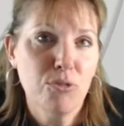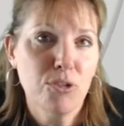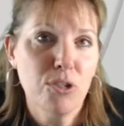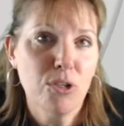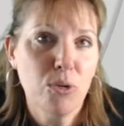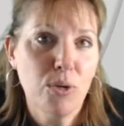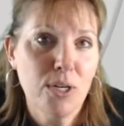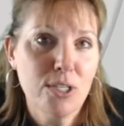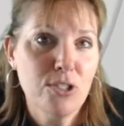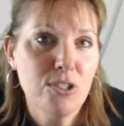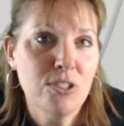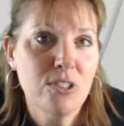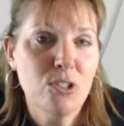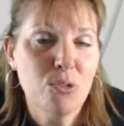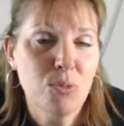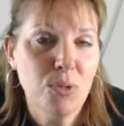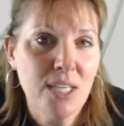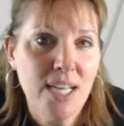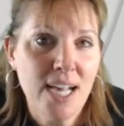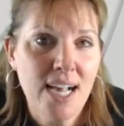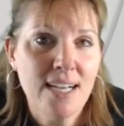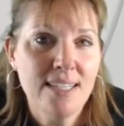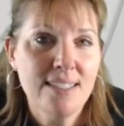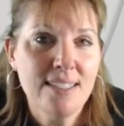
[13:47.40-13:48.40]
questions
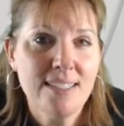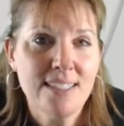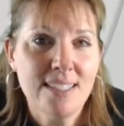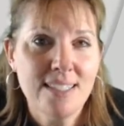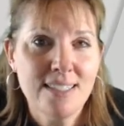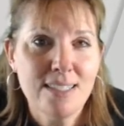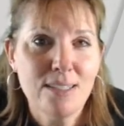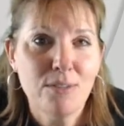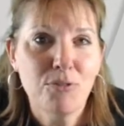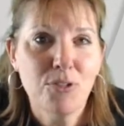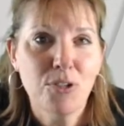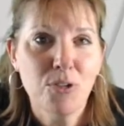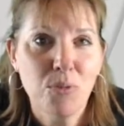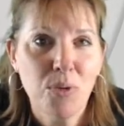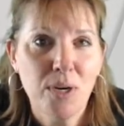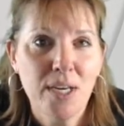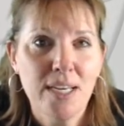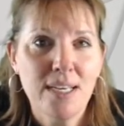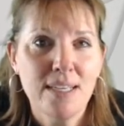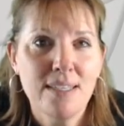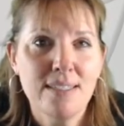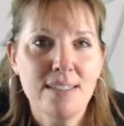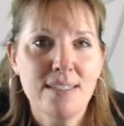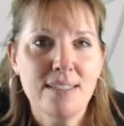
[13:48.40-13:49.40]
we ask in different
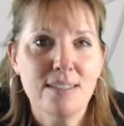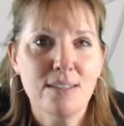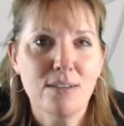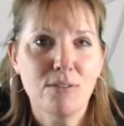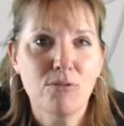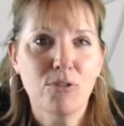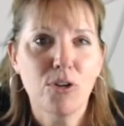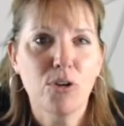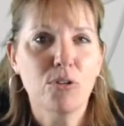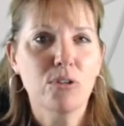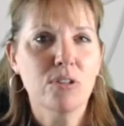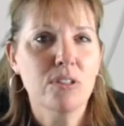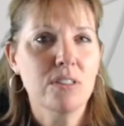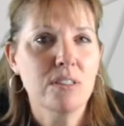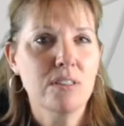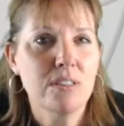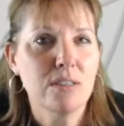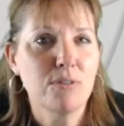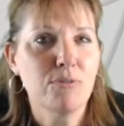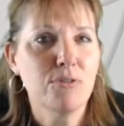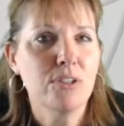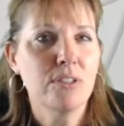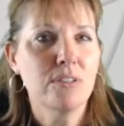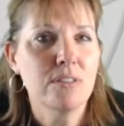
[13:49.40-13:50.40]
ways, evokes
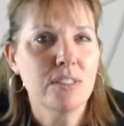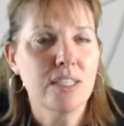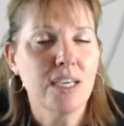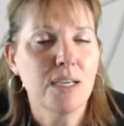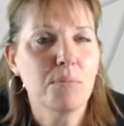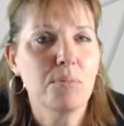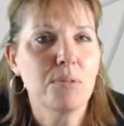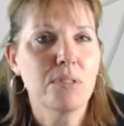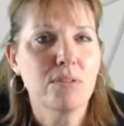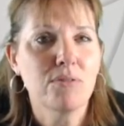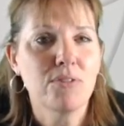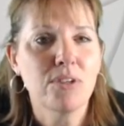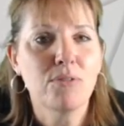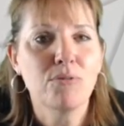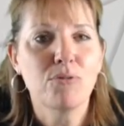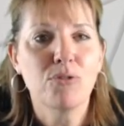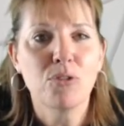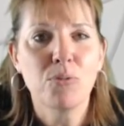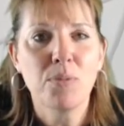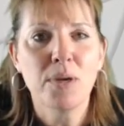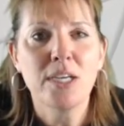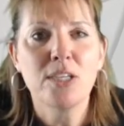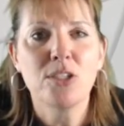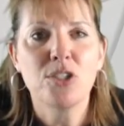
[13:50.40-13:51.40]
different types of
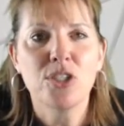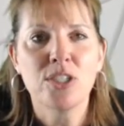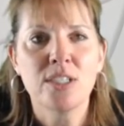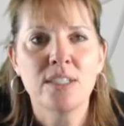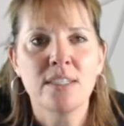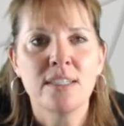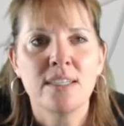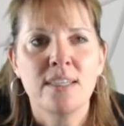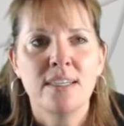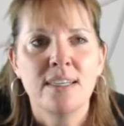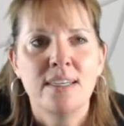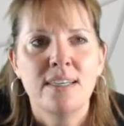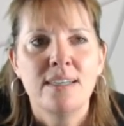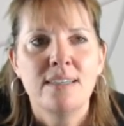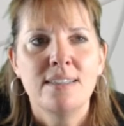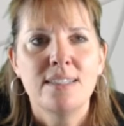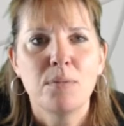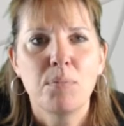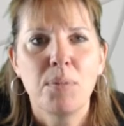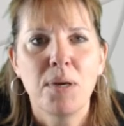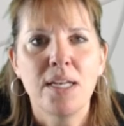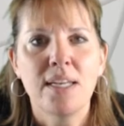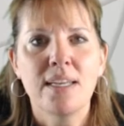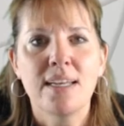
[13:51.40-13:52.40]
information
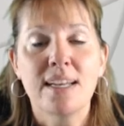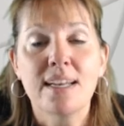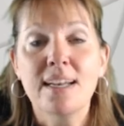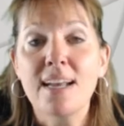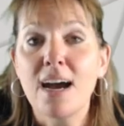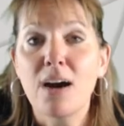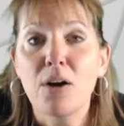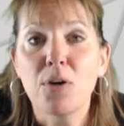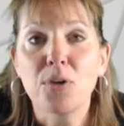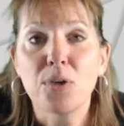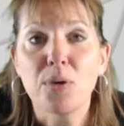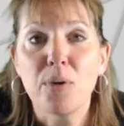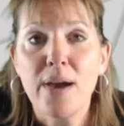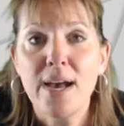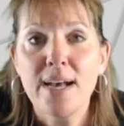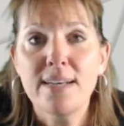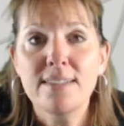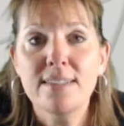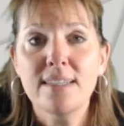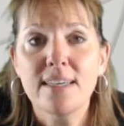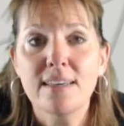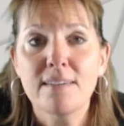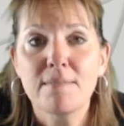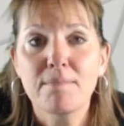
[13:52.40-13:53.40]
depending on how you
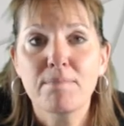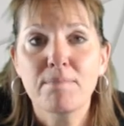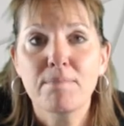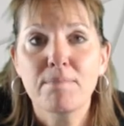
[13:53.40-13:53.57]
ask it.